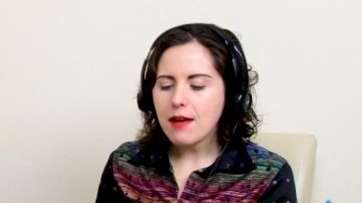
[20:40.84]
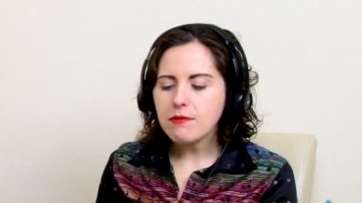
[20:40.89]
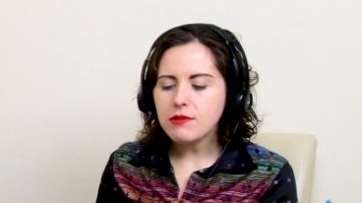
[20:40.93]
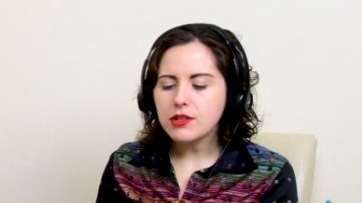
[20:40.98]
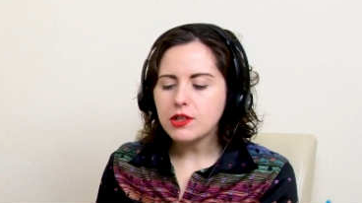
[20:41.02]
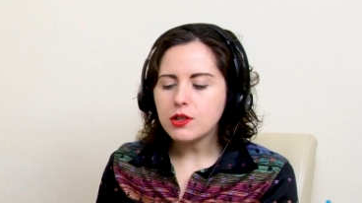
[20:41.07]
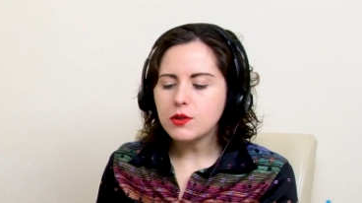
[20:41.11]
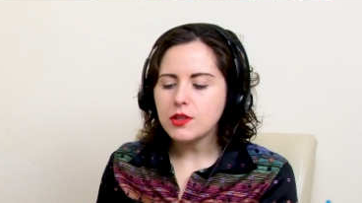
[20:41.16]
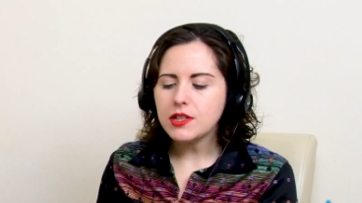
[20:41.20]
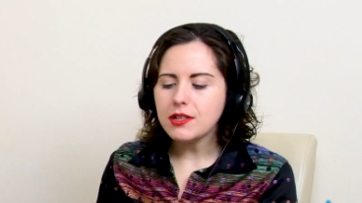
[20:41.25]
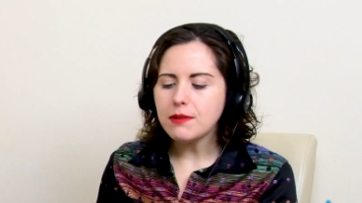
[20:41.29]

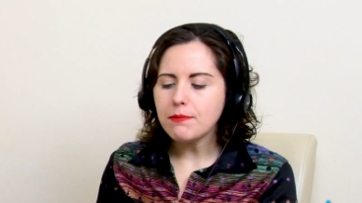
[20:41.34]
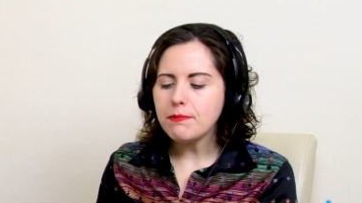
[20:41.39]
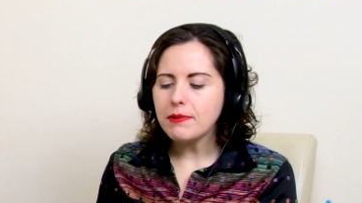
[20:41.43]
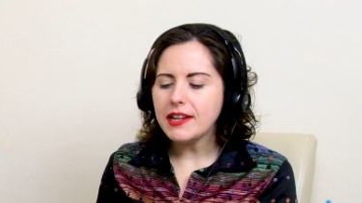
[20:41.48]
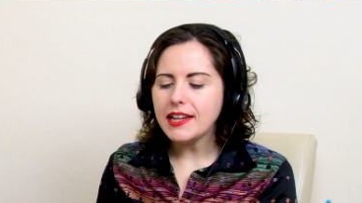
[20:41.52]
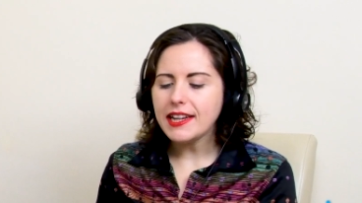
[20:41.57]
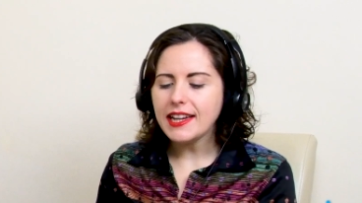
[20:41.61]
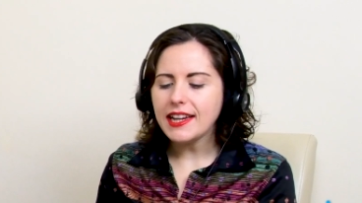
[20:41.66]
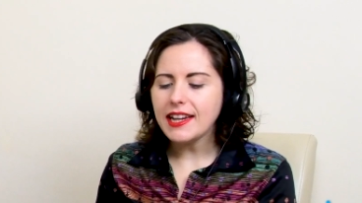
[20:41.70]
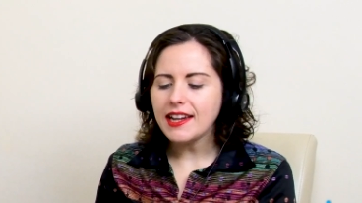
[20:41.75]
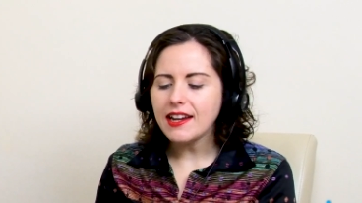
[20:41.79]
So
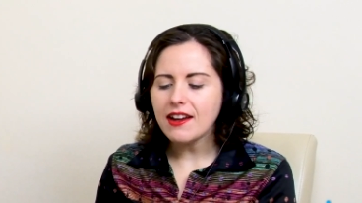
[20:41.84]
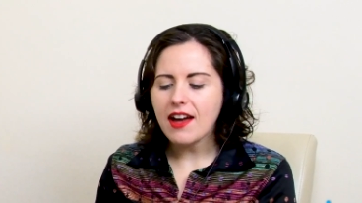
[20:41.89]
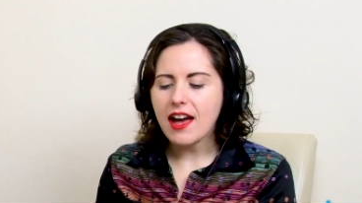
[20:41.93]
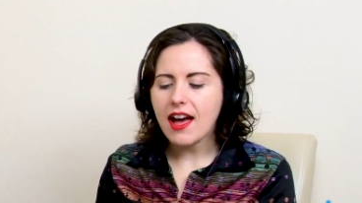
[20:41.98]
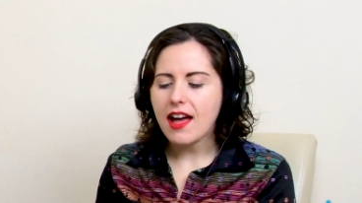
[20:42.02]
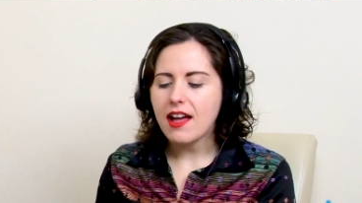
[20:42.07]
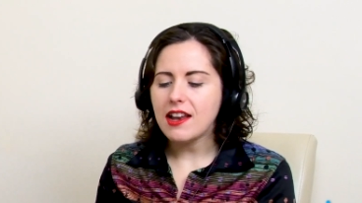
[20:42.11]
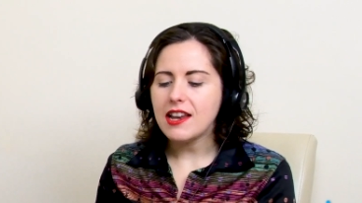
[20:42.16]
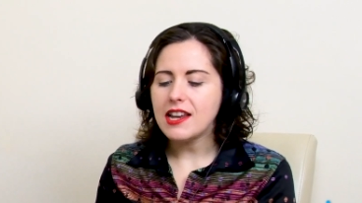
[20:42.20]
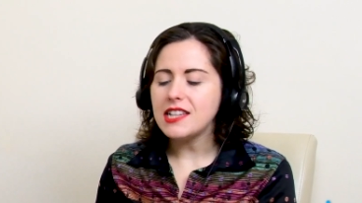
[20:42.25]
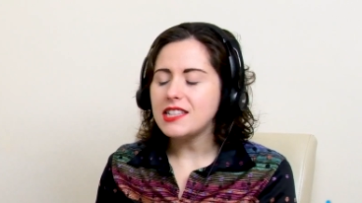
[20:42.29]
simply
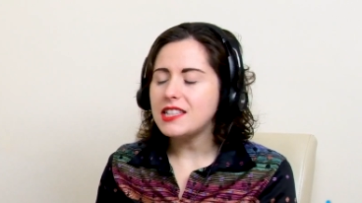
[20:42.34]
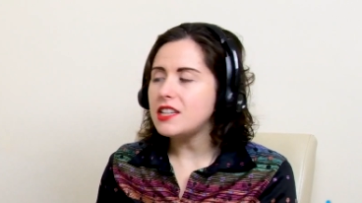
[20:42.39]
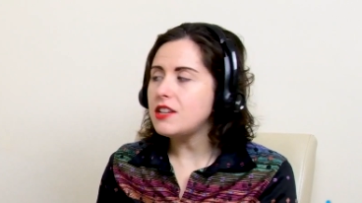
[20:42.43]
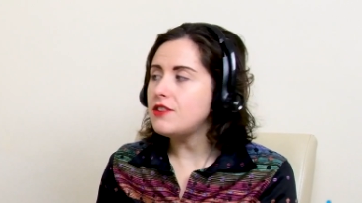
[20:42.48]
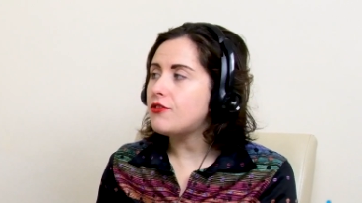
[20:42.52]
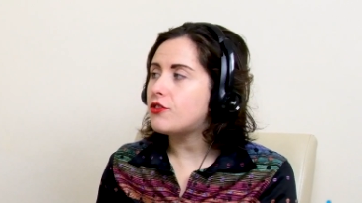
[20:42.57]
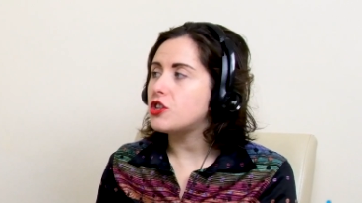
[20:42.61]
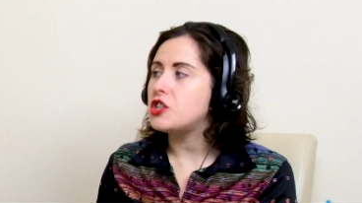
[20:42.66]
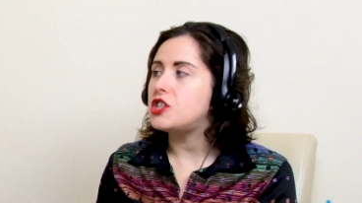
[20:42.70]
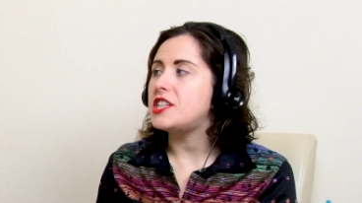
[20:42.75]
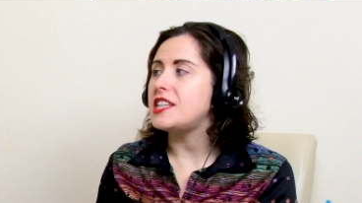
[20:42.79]

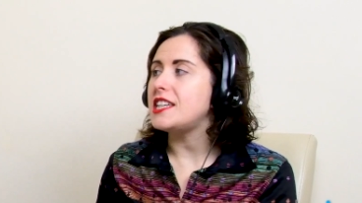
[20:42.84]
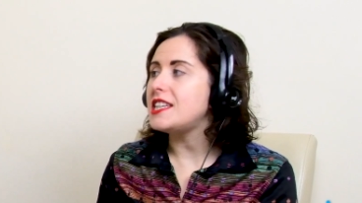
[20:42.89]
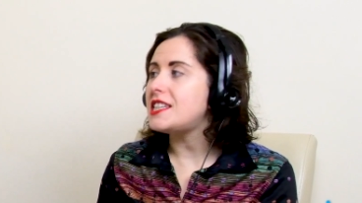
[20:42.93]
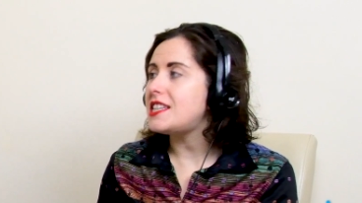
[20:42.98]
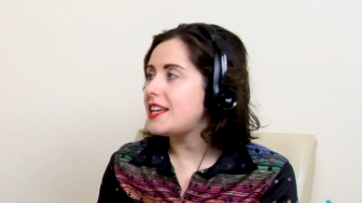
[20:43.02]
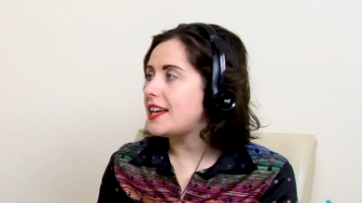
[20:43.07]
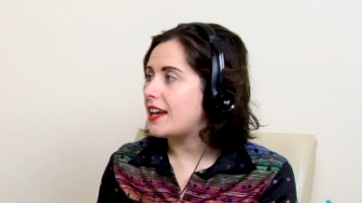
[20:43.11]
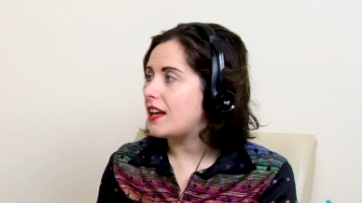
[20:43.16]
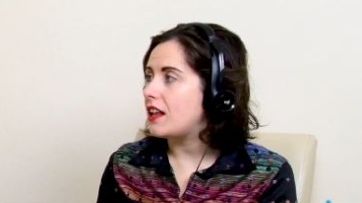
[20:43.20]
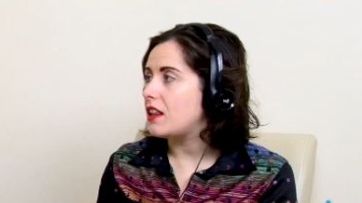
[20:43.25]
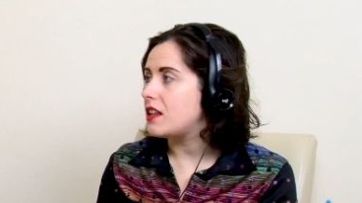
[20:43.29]
listen for
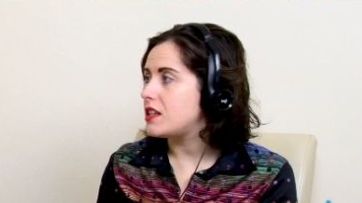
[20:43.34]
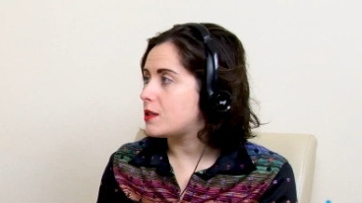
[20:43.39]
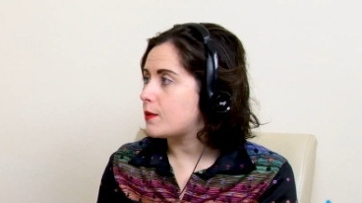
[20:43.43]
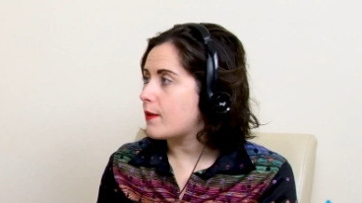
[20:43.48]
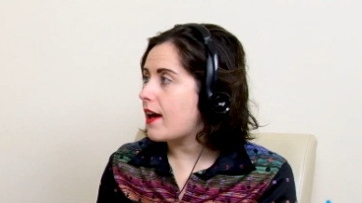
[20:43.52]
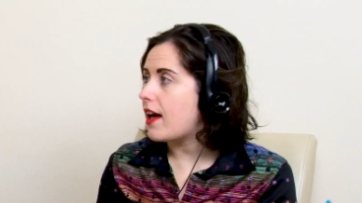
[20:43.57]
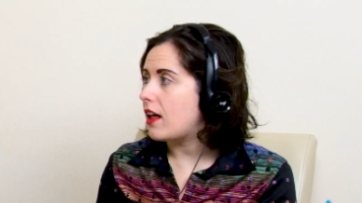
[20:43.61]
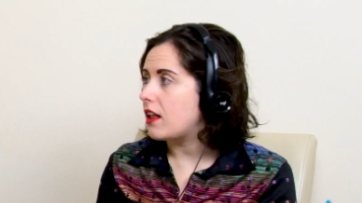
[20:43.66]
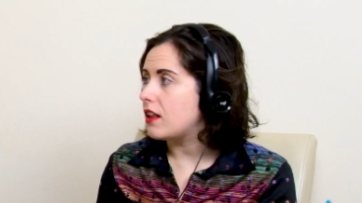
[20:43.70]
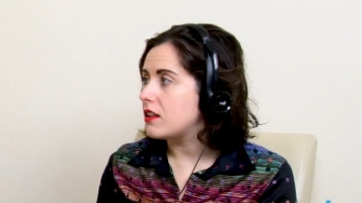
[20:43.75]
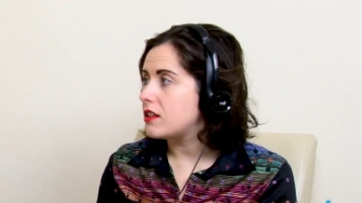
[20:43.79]
detail as
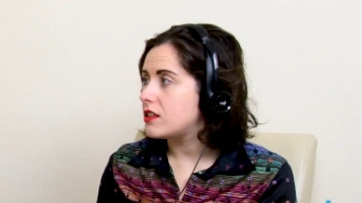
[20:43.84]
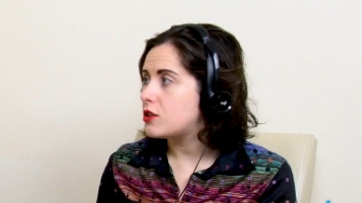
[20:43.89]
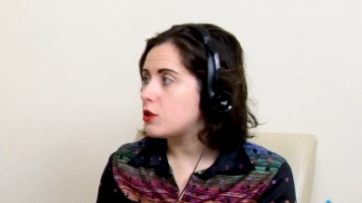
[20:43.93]
well.